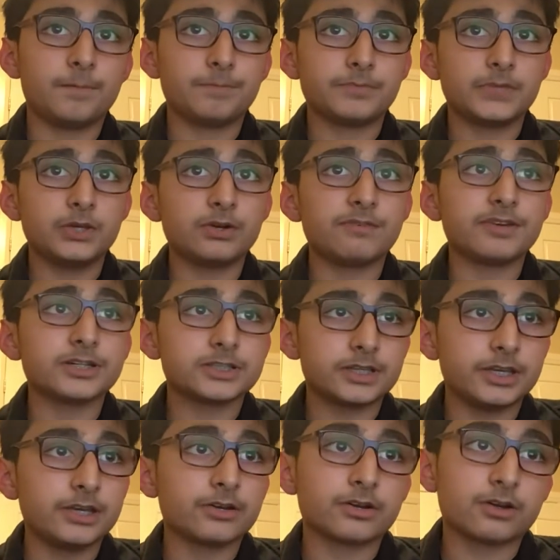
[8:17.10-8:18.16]

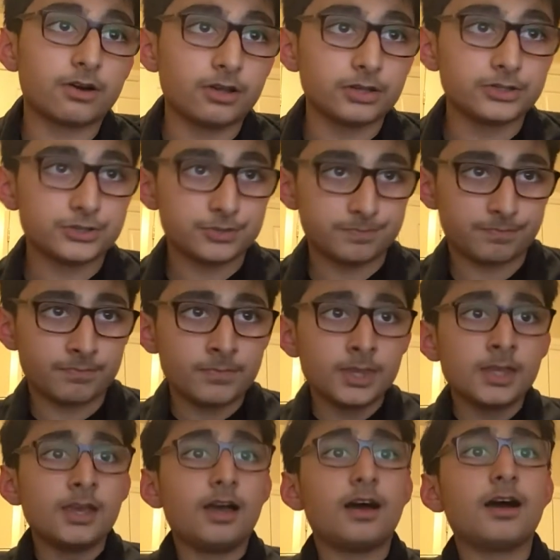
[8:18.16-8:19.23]
university or college.
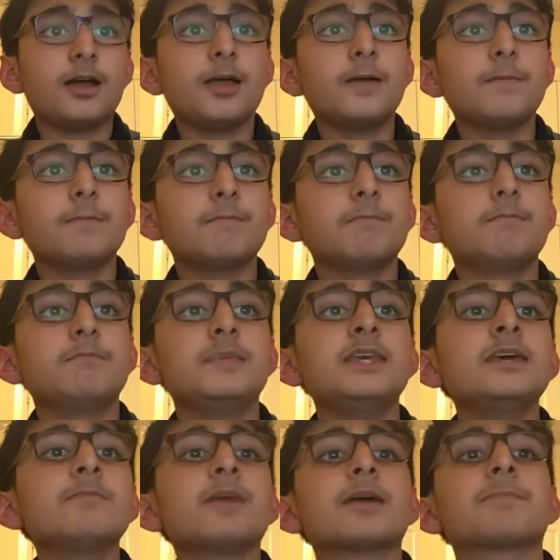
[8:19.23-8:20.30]
Me
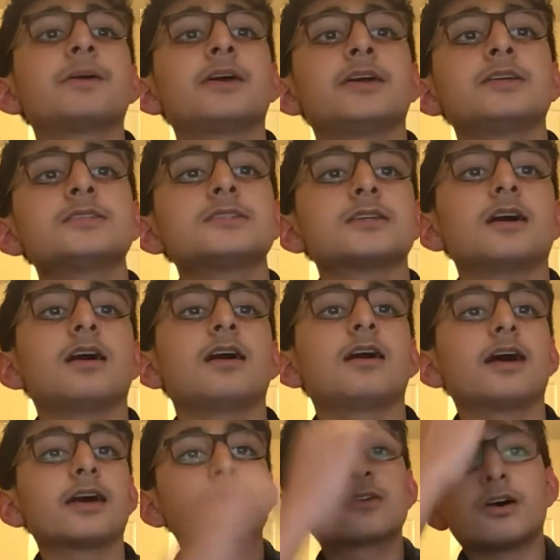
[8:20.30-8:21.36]
and my parents
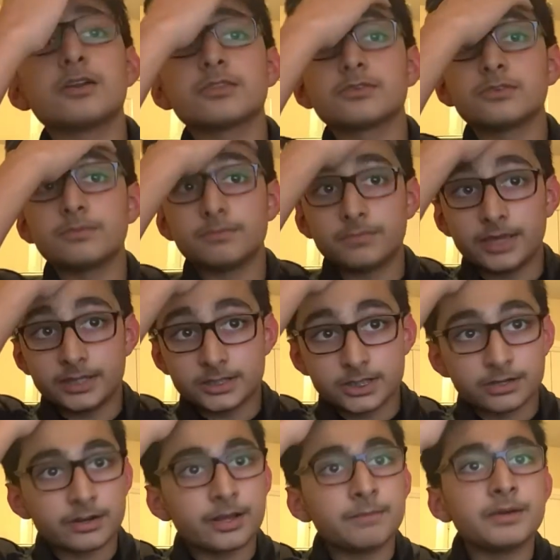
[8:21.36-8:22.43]
had gone through
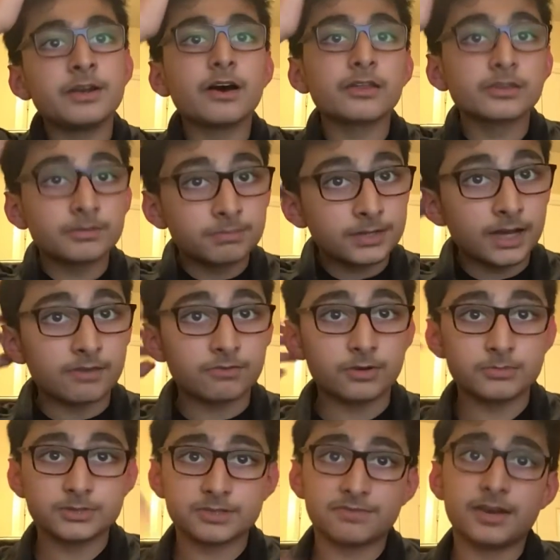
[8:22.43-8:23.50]
Instagram and other
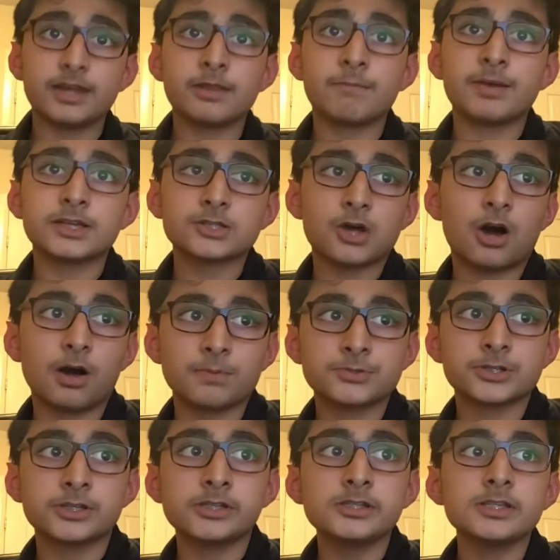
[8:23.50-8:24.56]
platforms to find the best
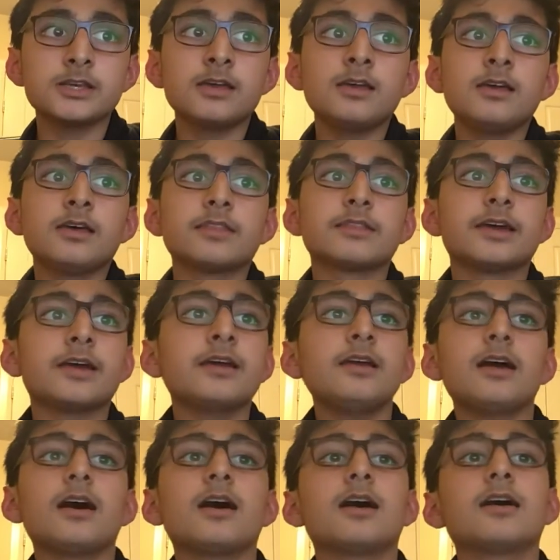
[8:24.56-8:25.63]
options there.
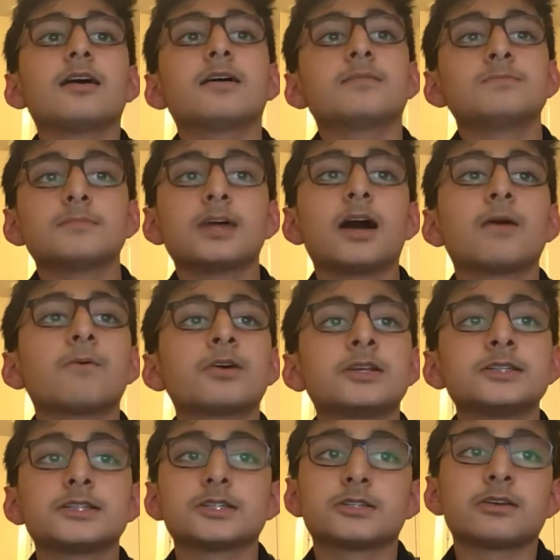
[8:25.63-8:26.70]
I
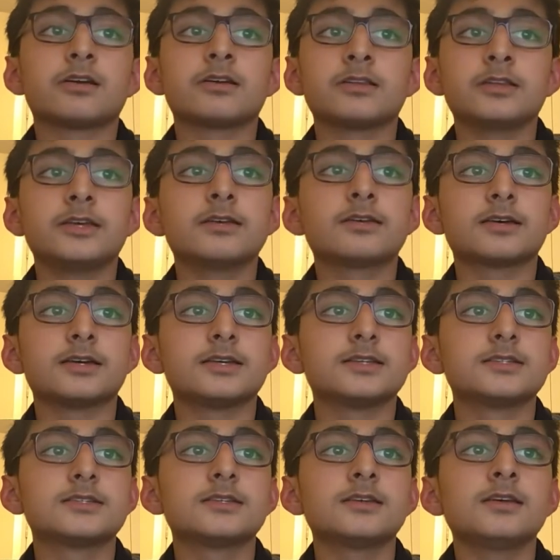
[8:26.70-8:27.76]
wanted to start early
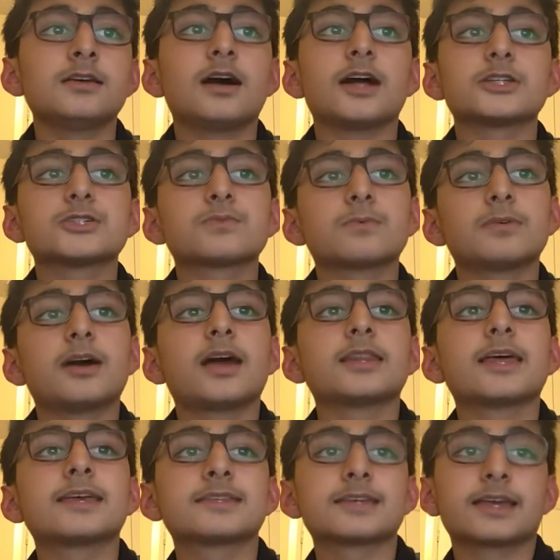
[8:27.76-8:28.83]
because I
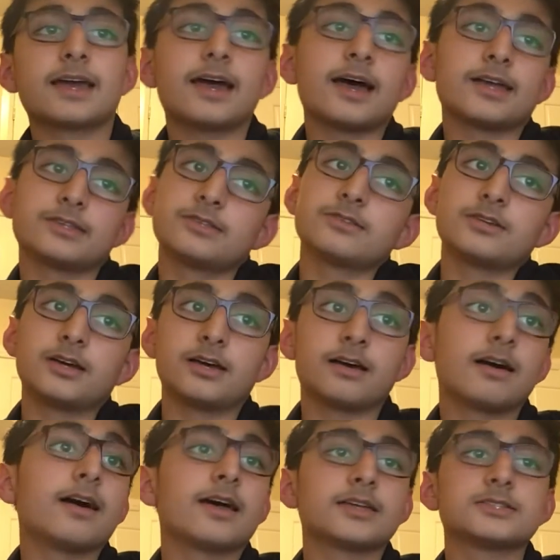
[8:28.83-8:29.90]
like to get
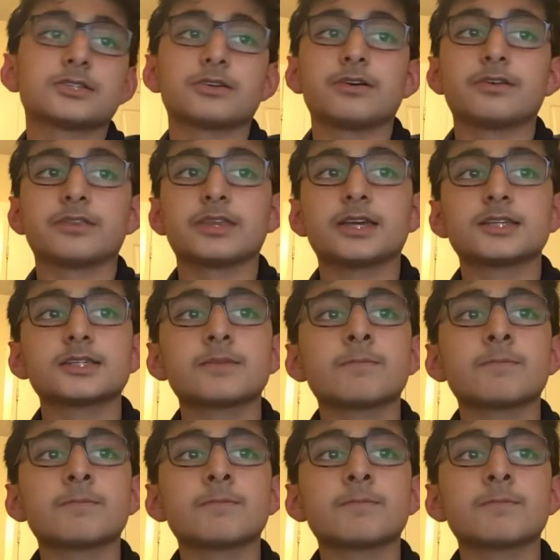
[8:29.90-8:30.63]
a head start on things.